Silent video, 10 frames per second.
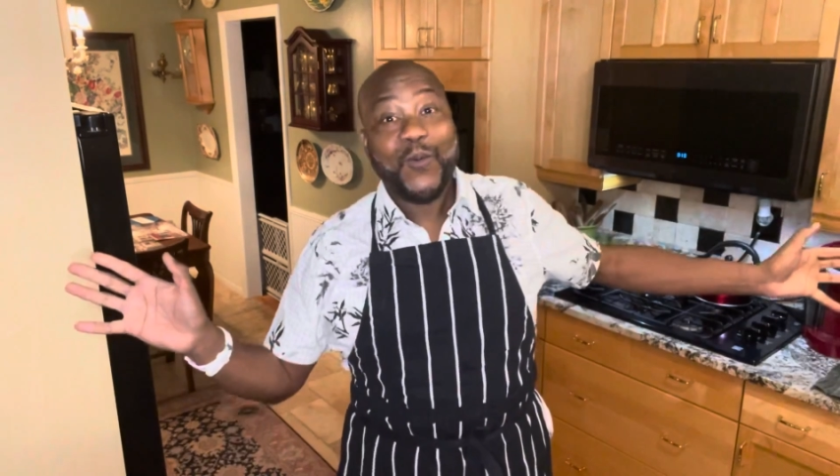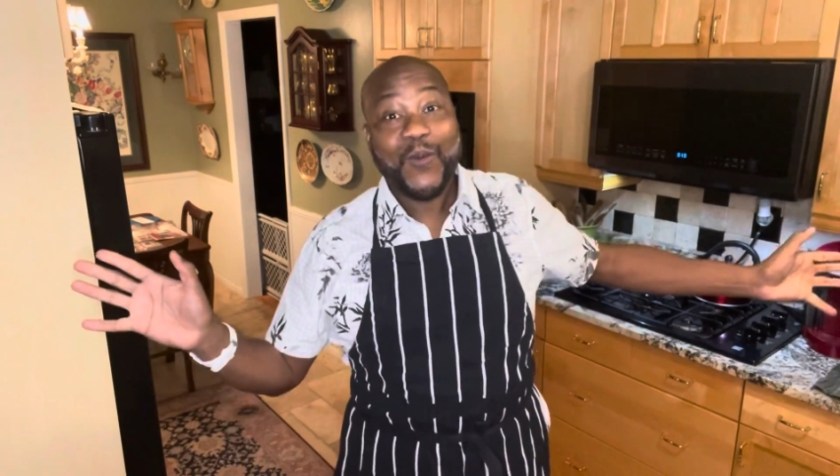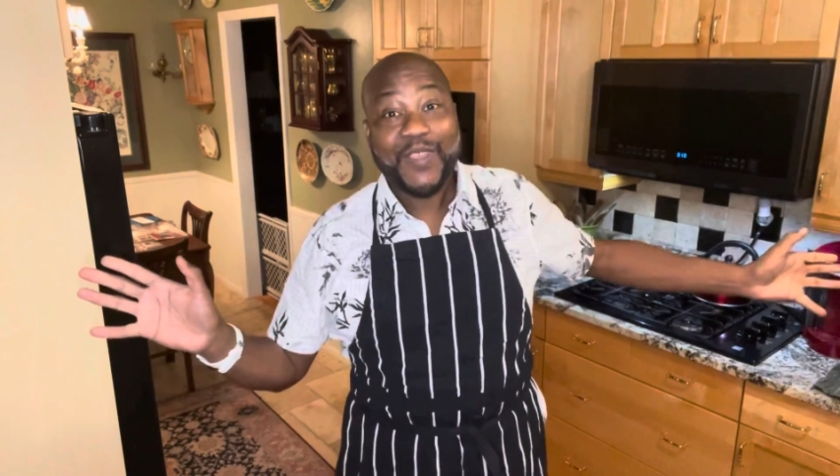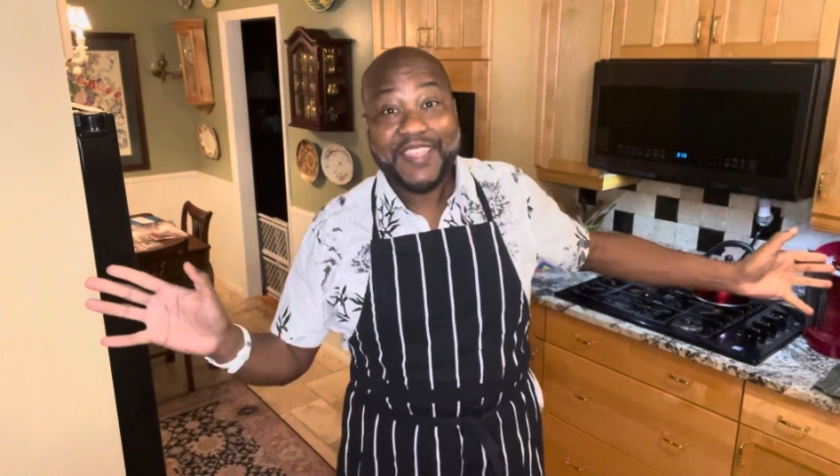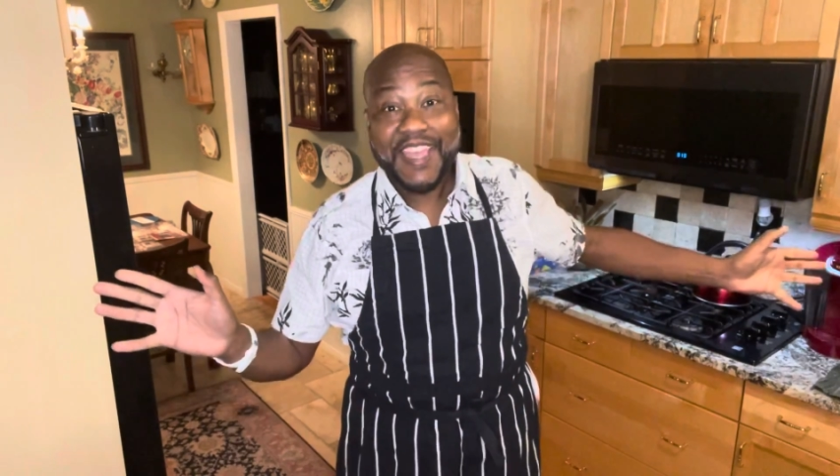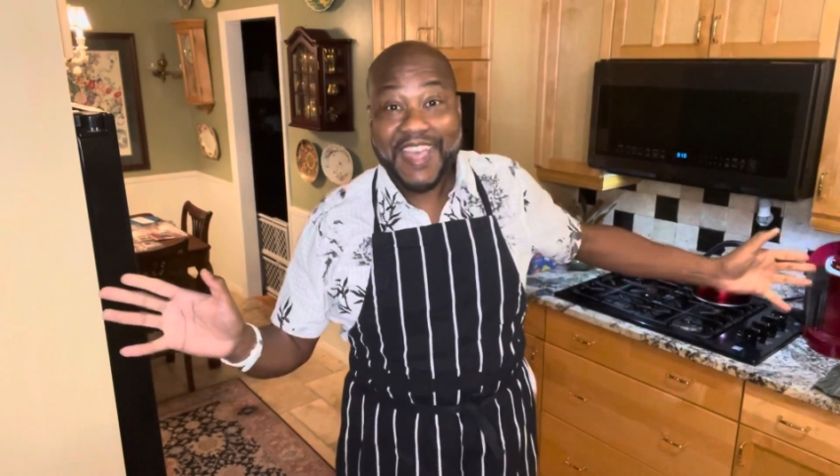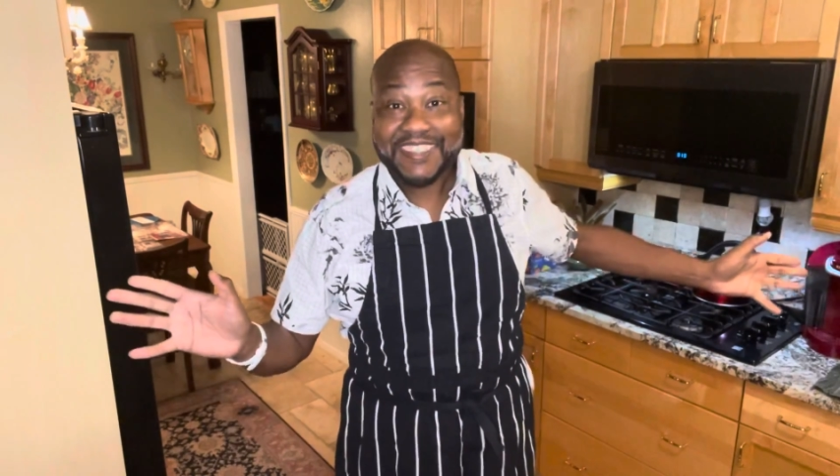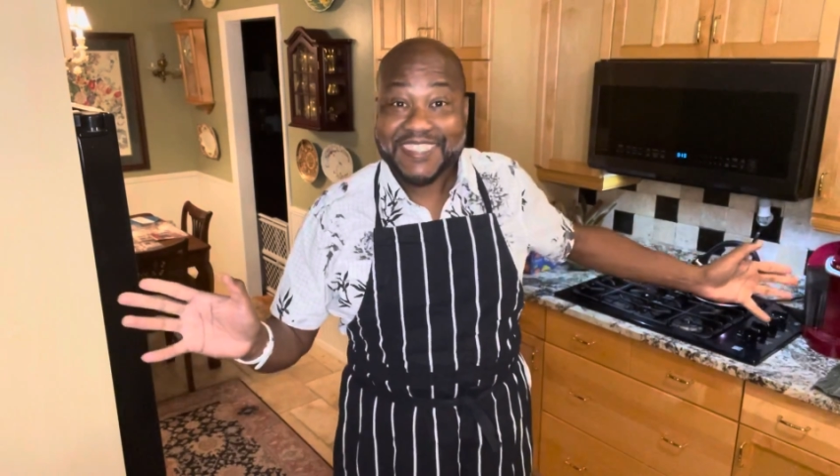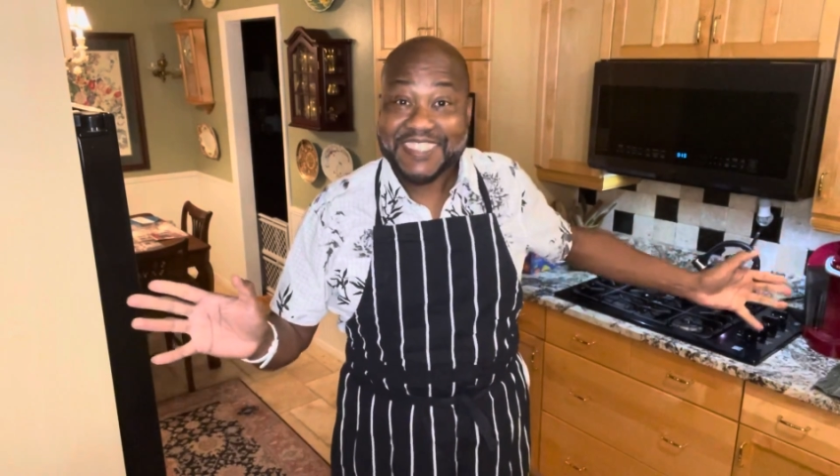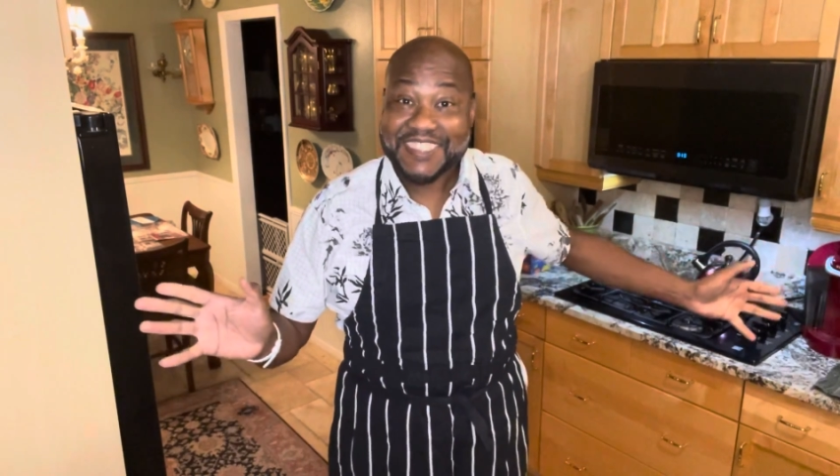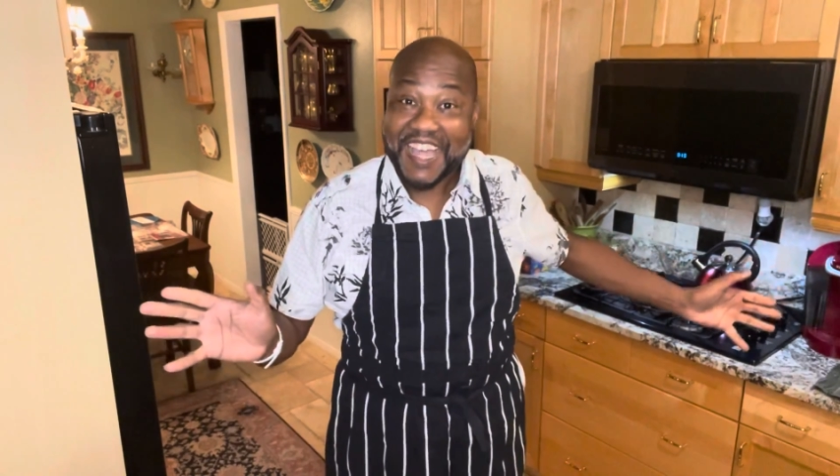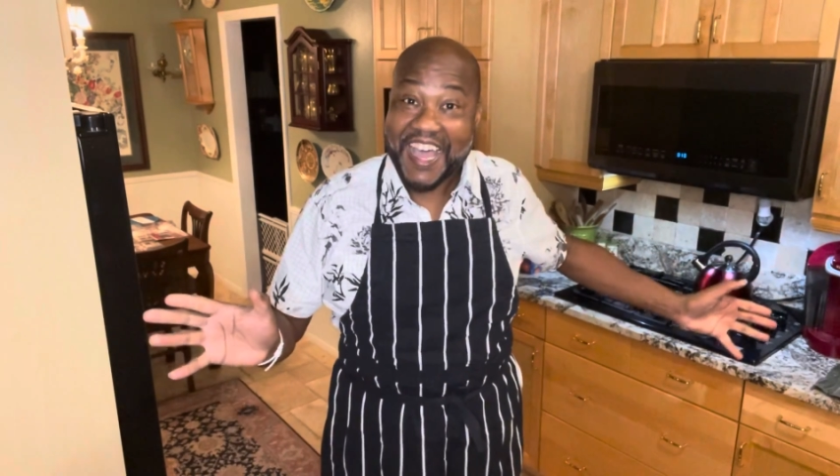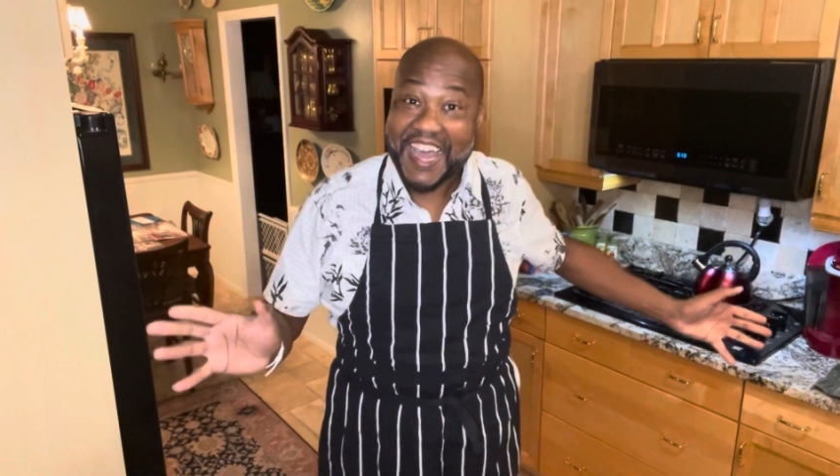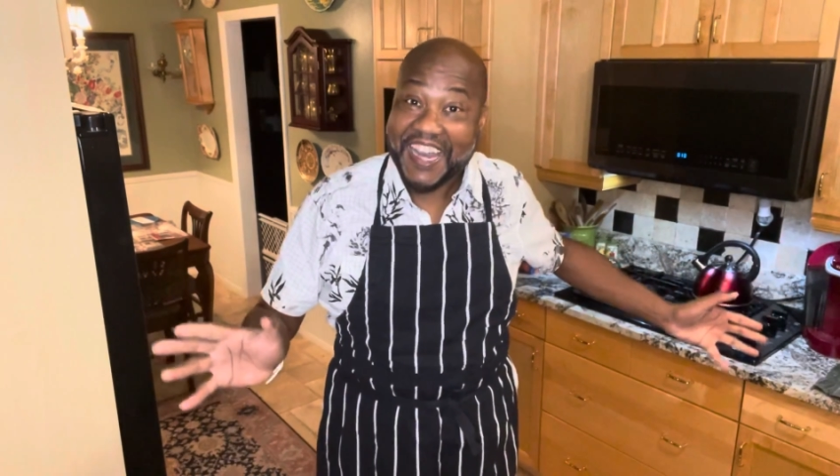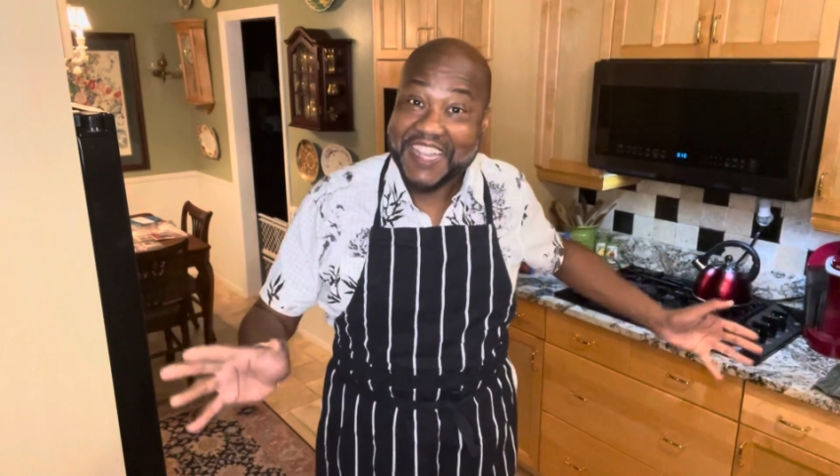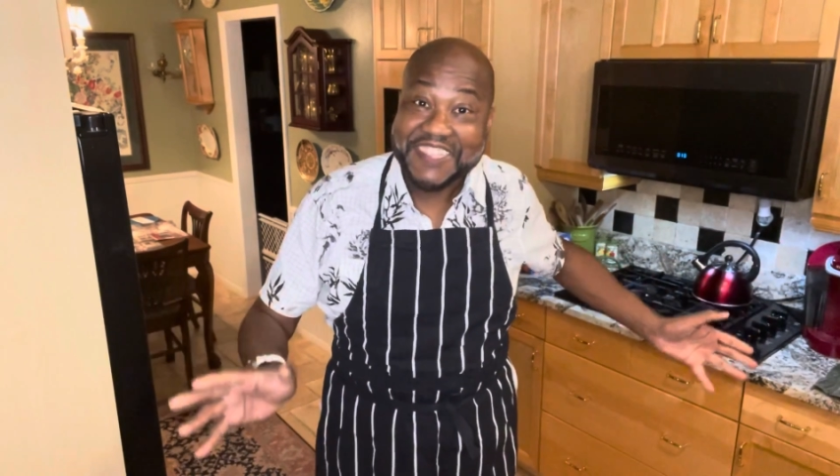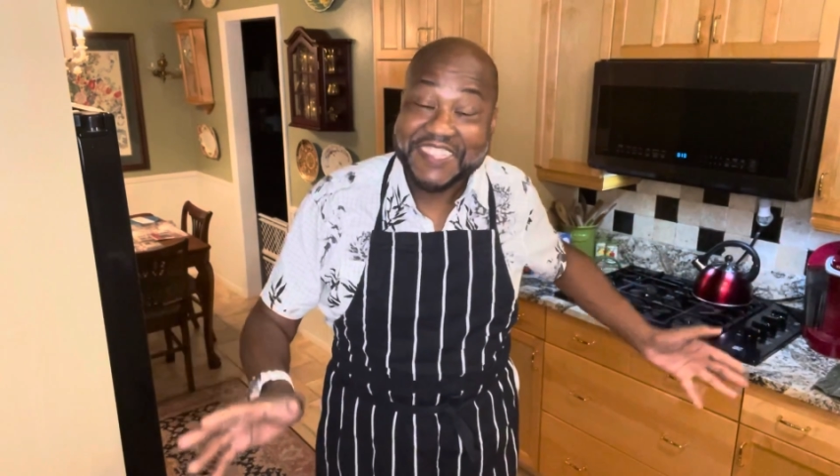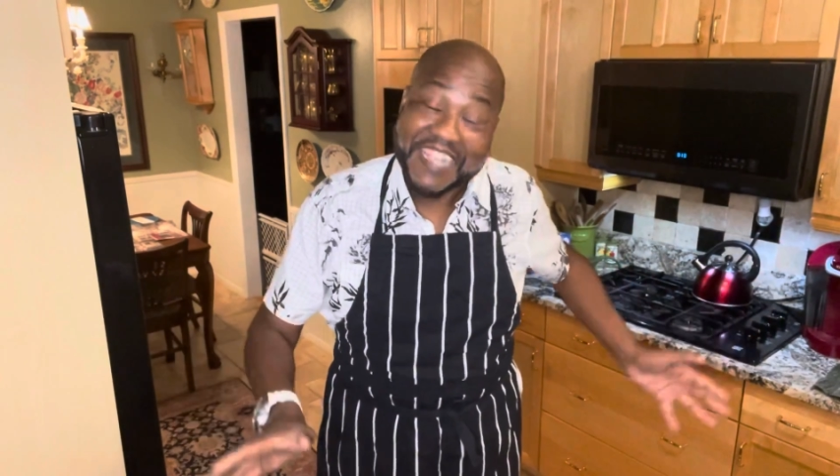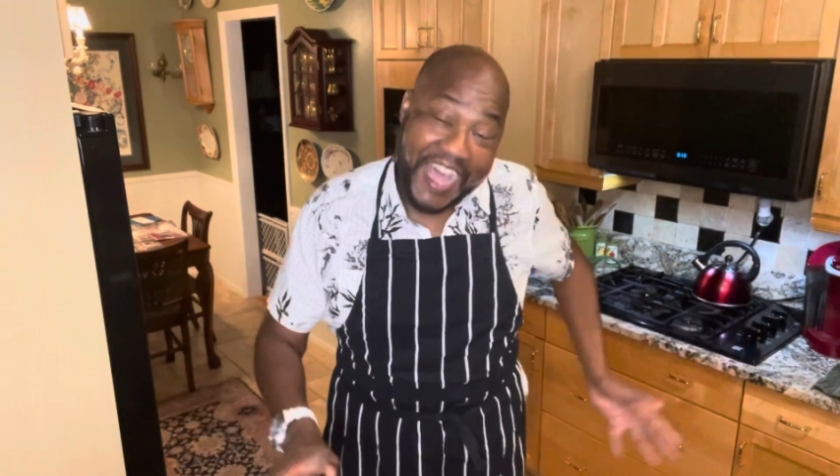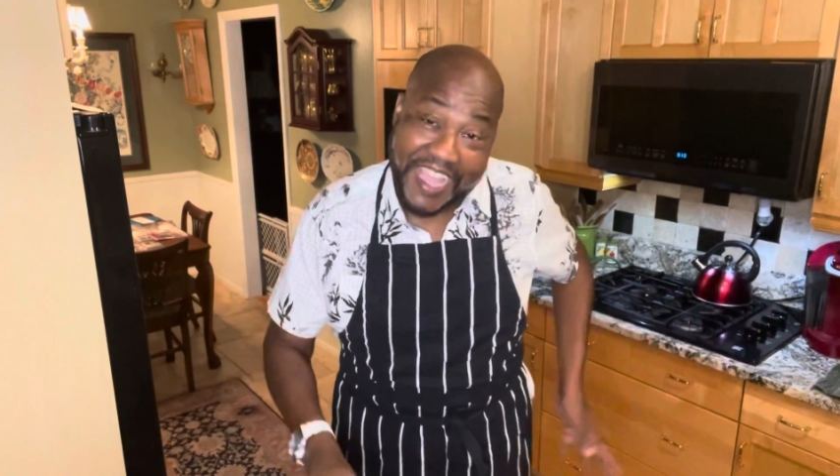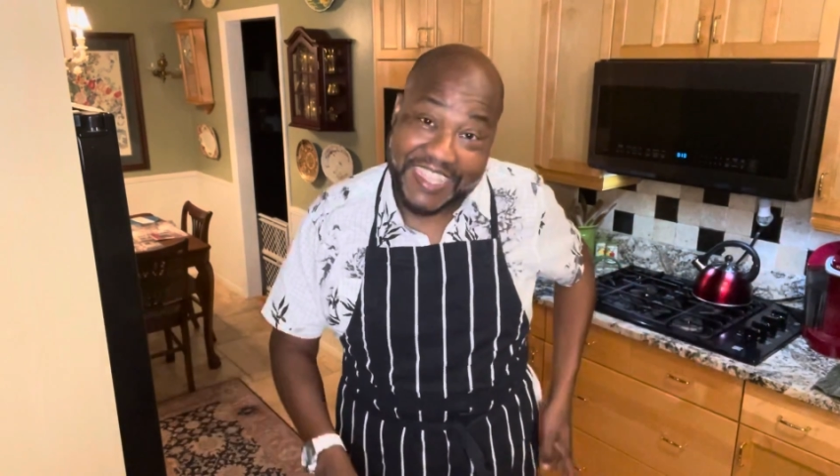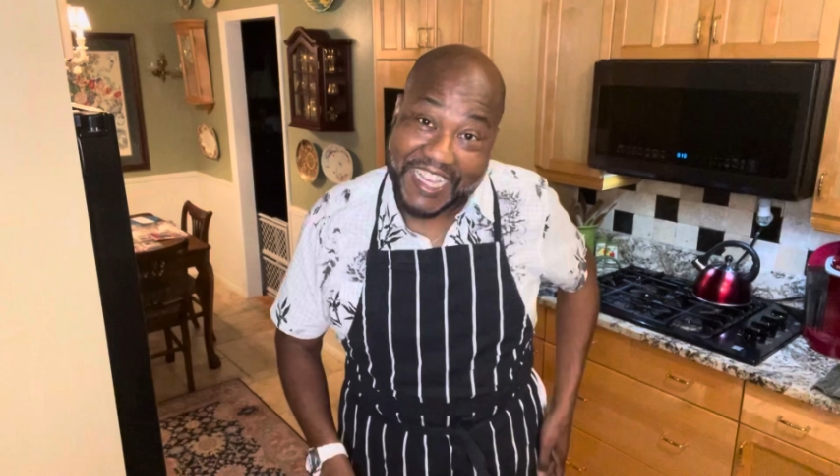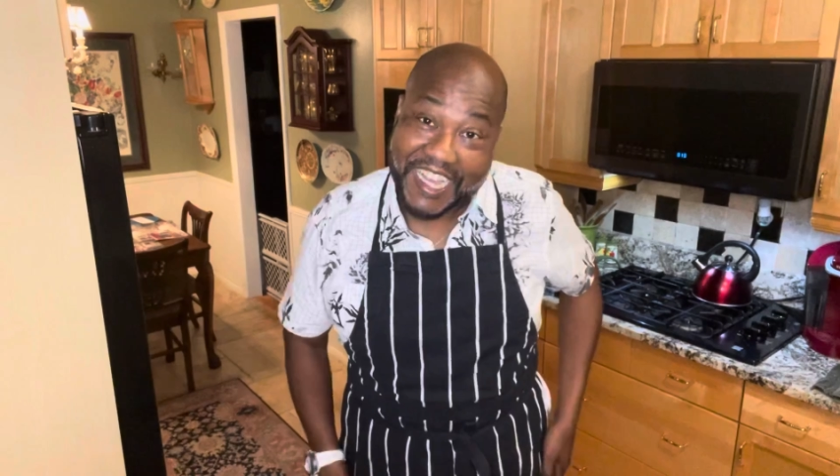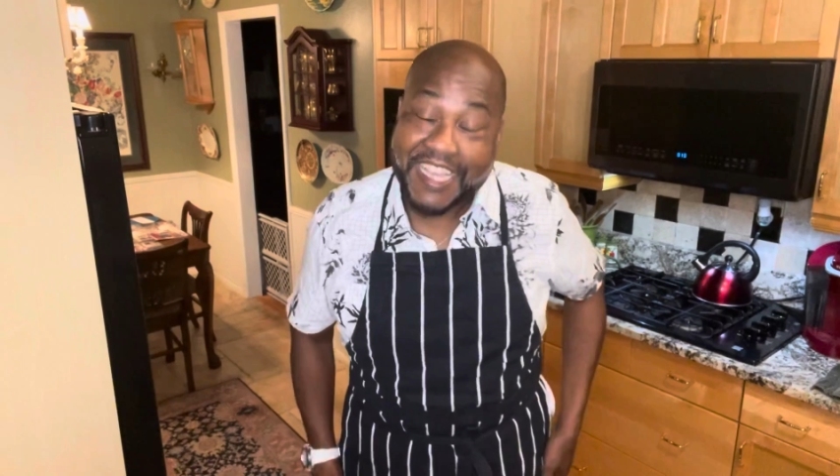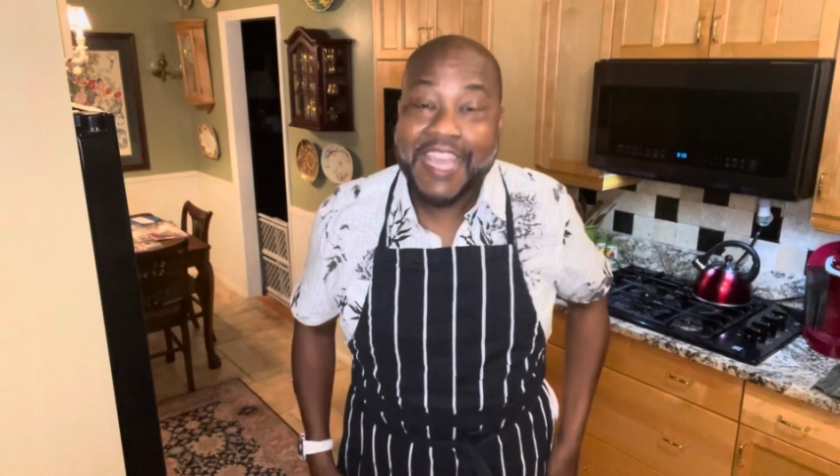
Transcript: Yes, sir, lasagna.